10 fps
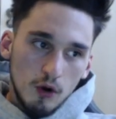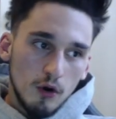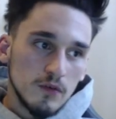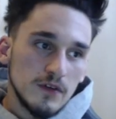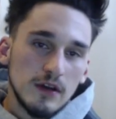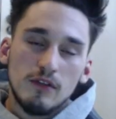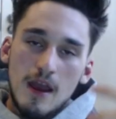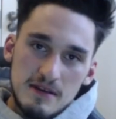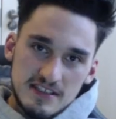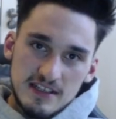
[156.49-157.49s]
or feel
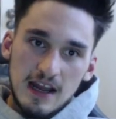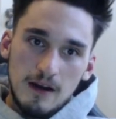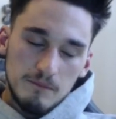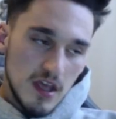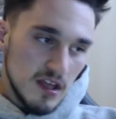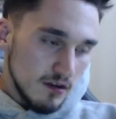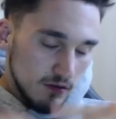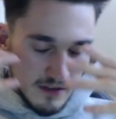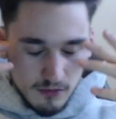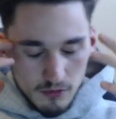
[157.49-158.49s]
they're missing out.
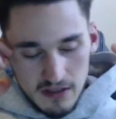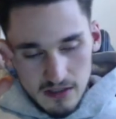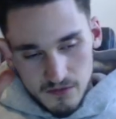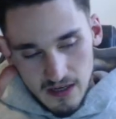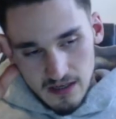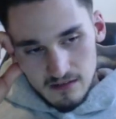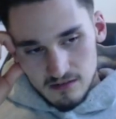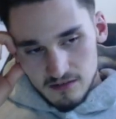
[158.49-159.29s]
There's all these things,